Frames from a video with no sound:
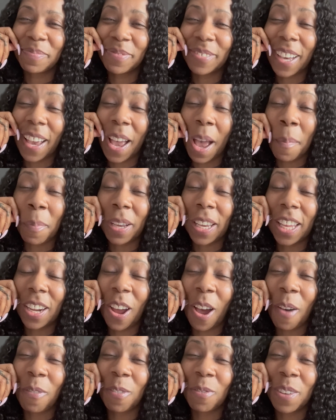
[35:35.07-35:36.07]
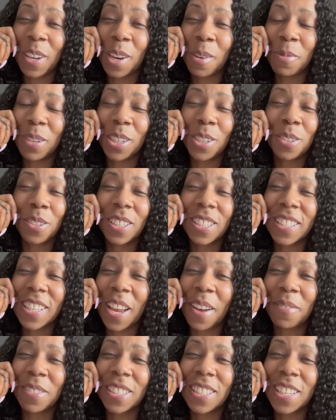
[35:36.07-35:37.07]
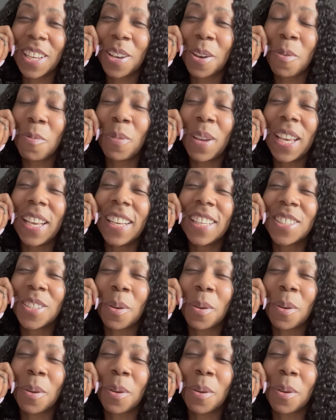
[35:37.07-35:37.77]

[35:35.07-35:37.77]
Okay, I'm gonna get off of here. We do this every single week,